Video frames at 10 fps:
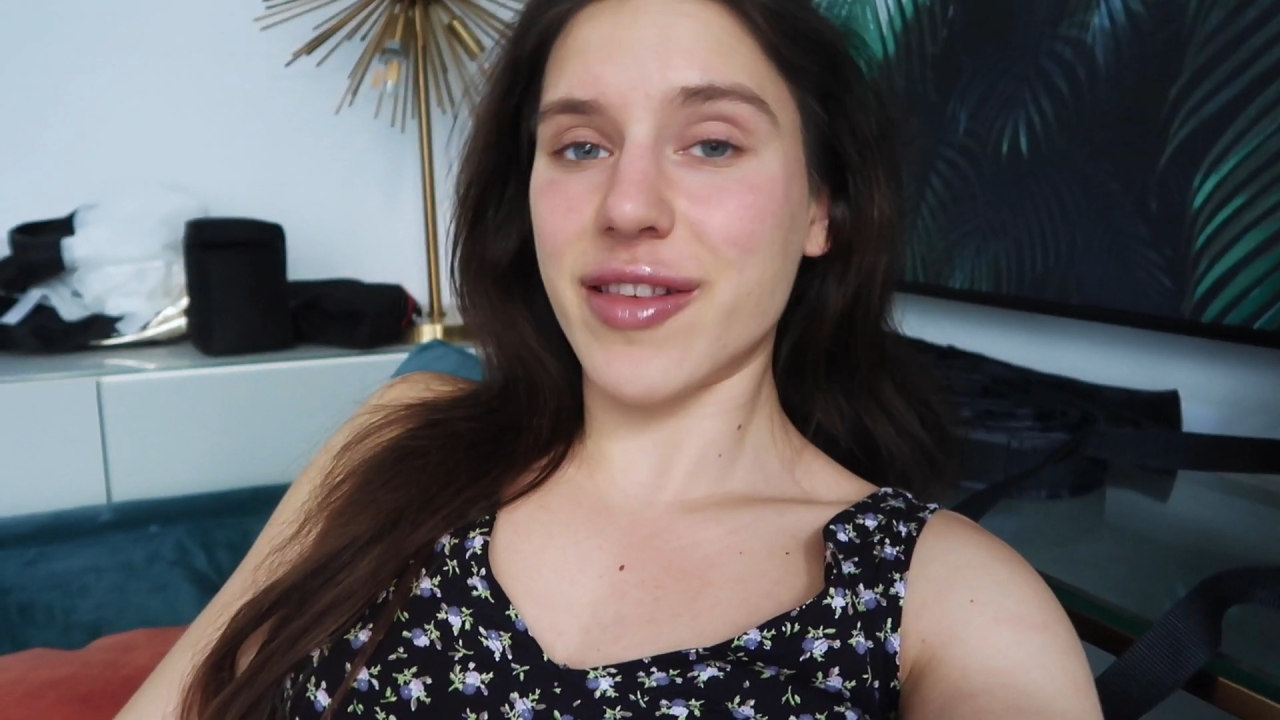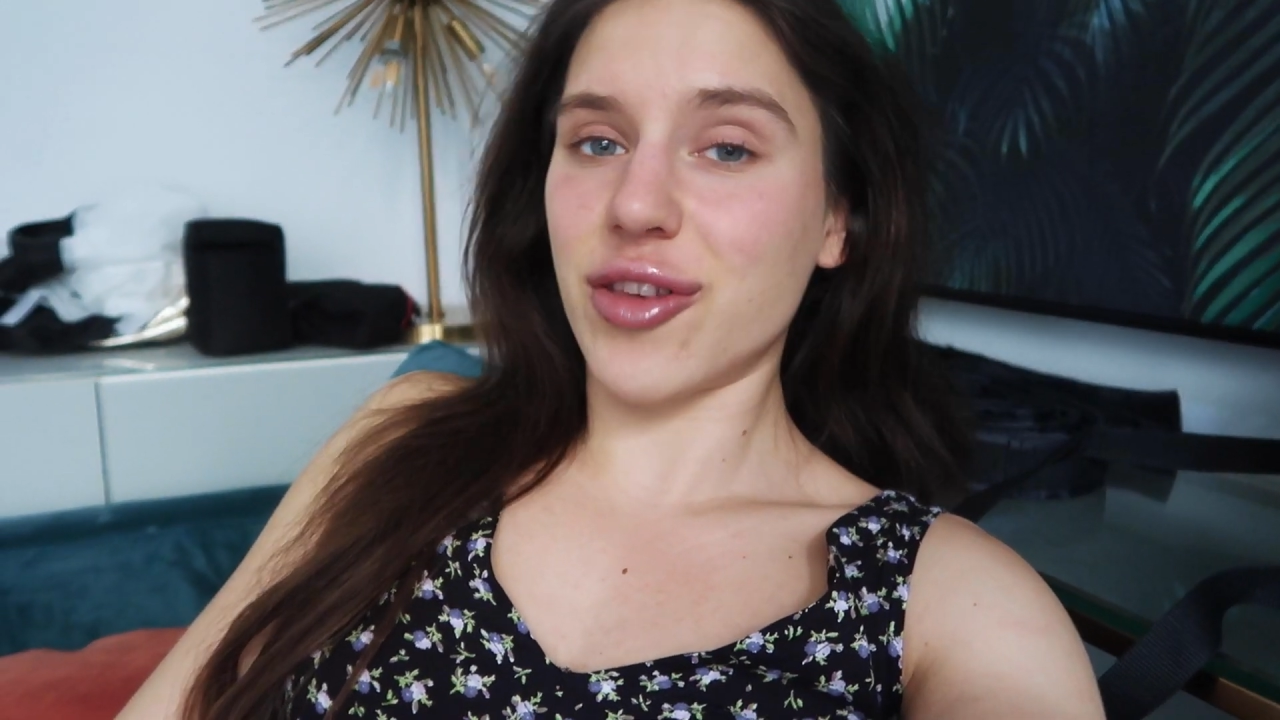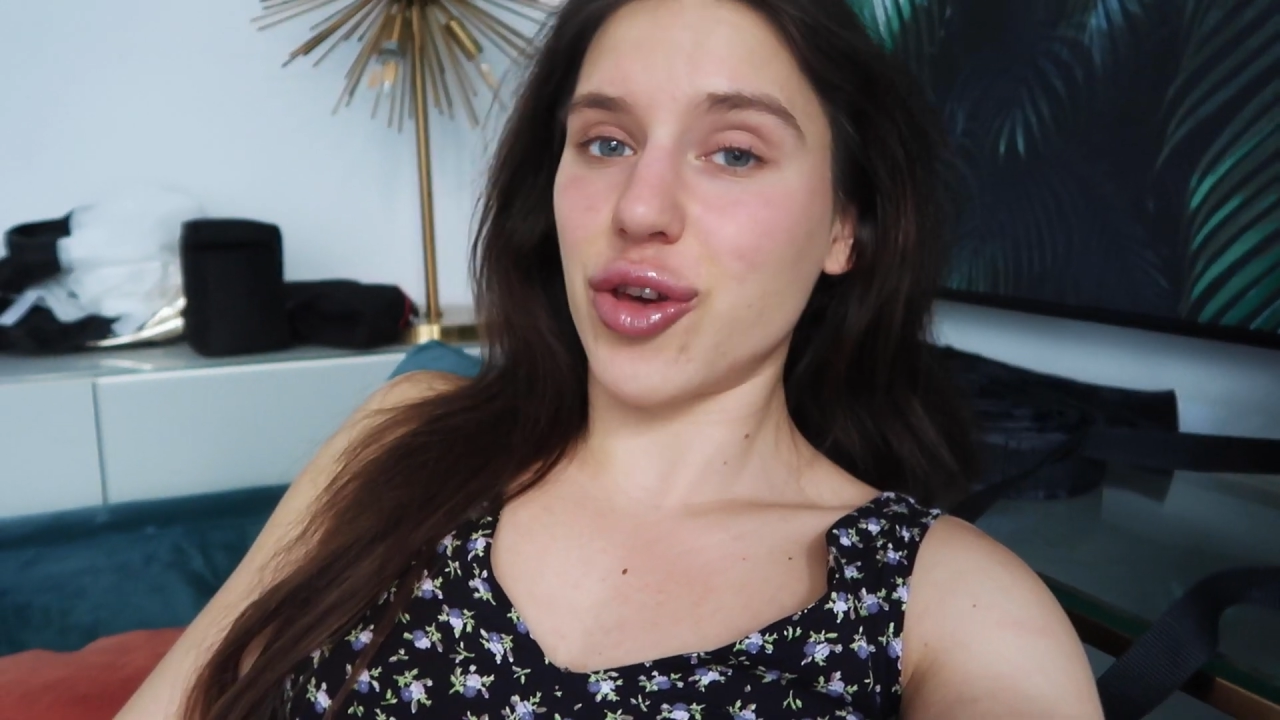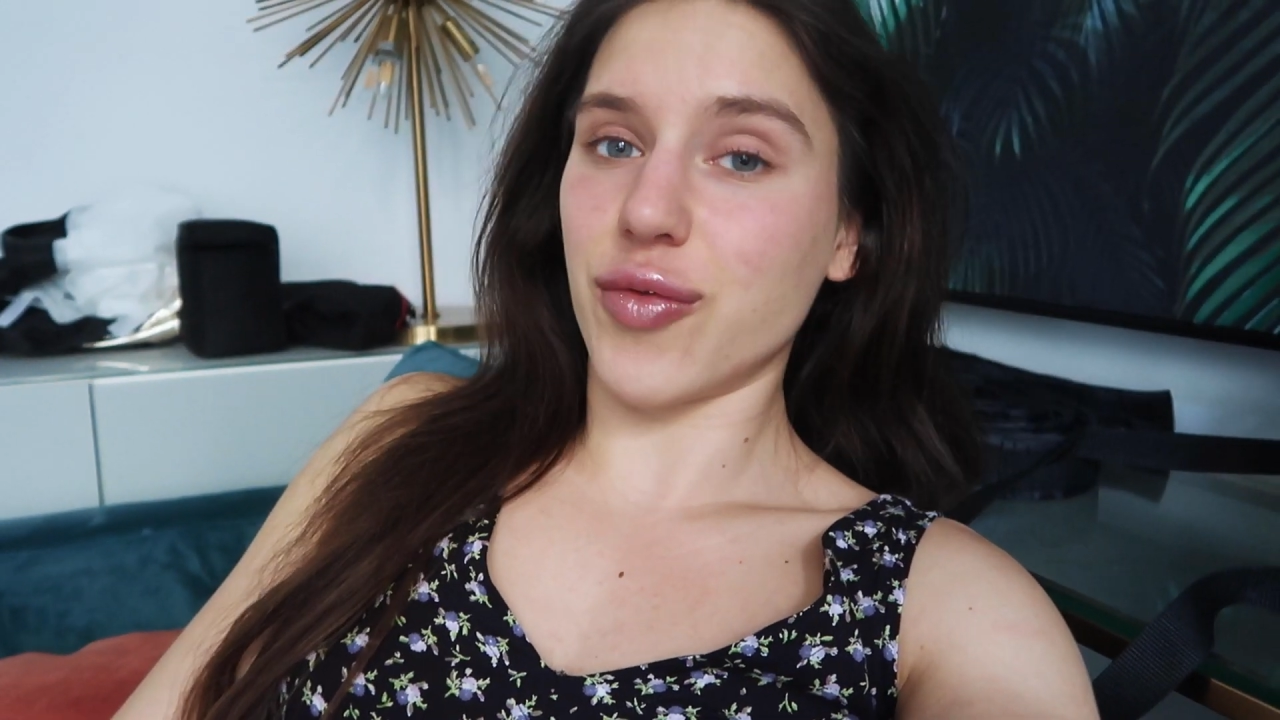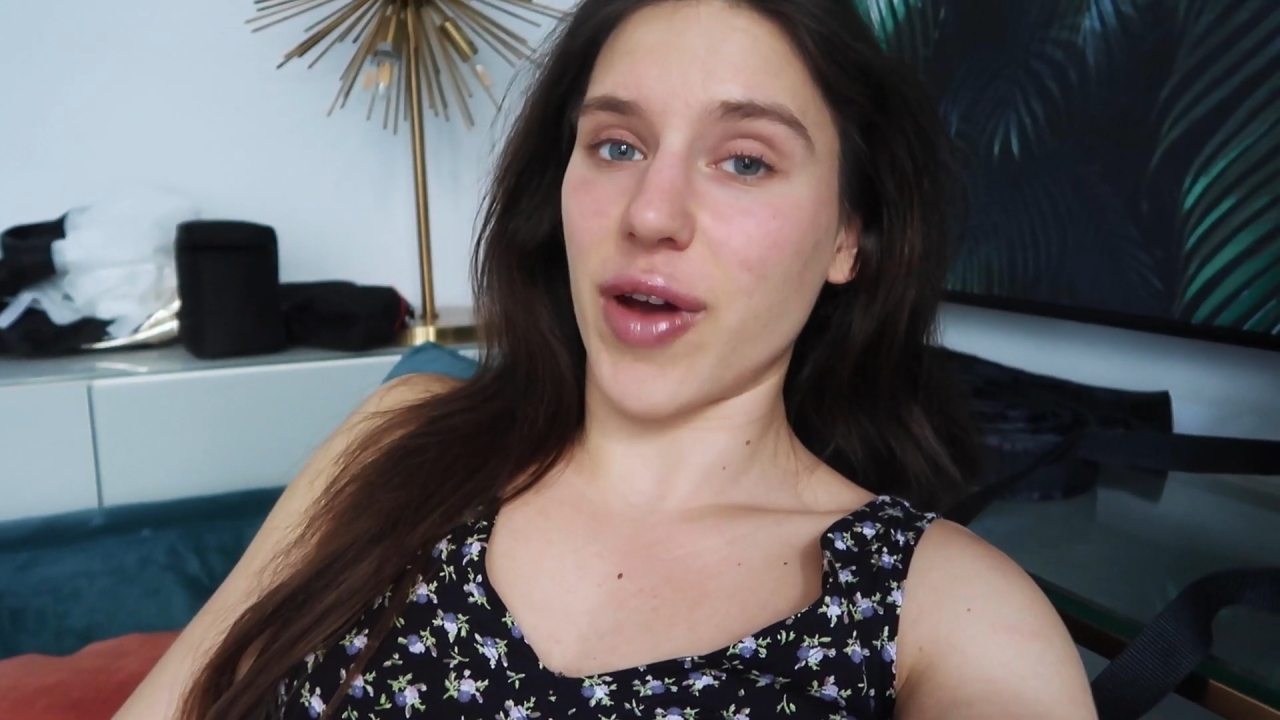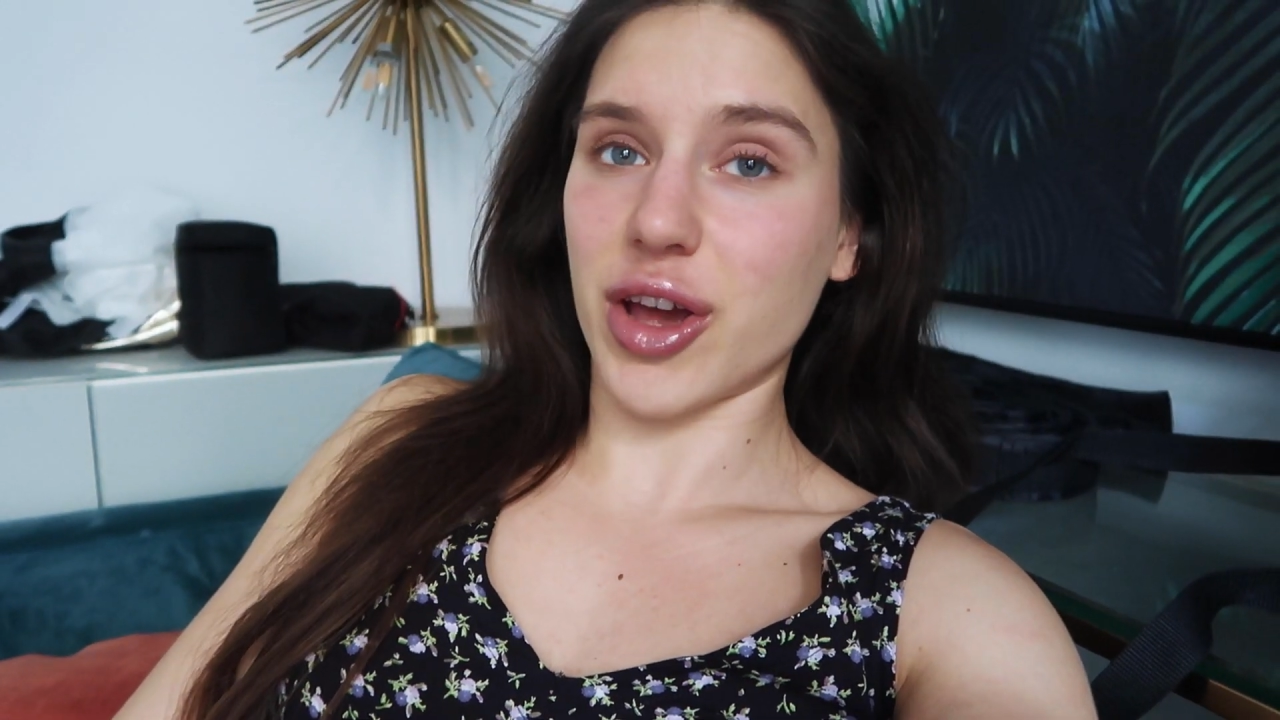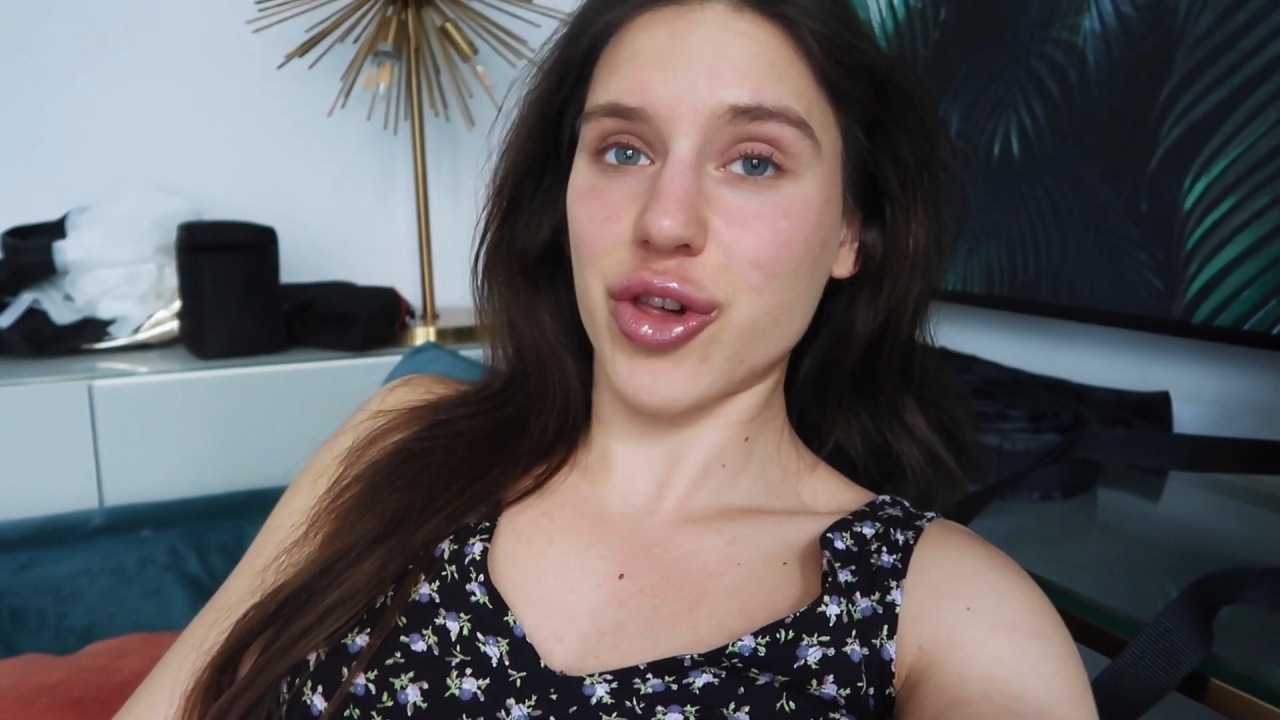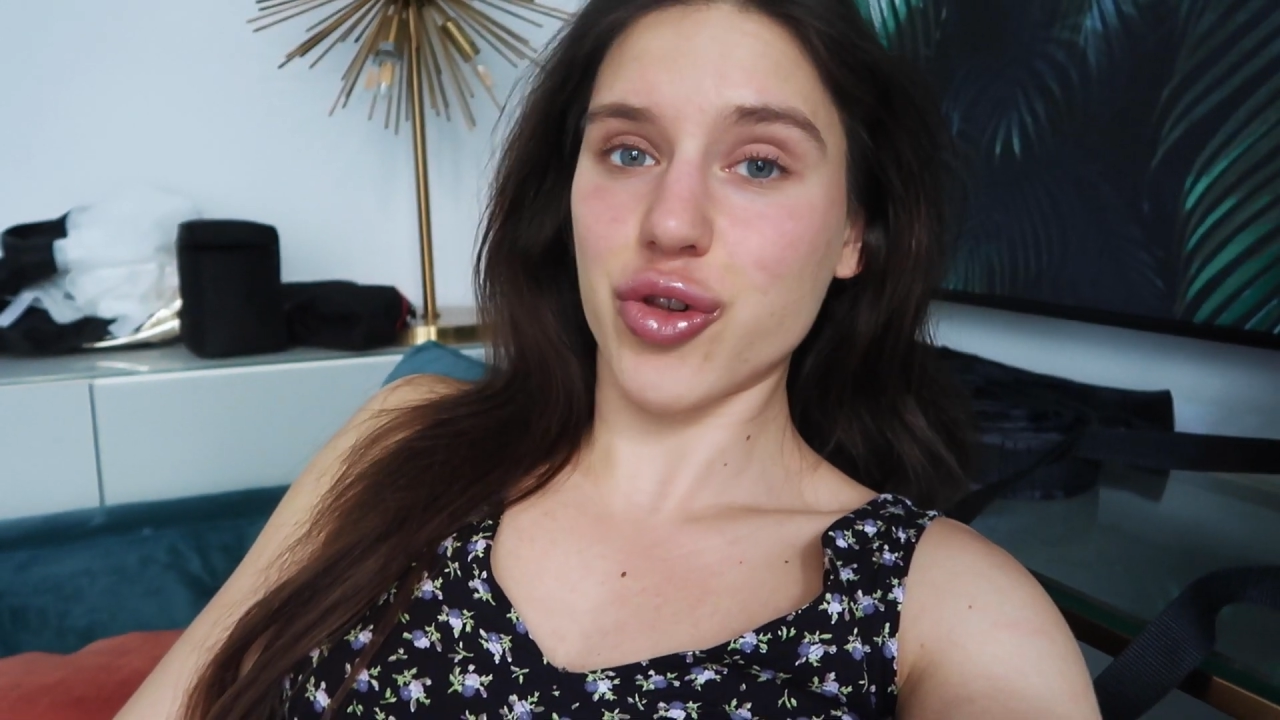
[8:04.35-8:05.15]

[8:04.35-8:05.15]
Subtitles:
see you very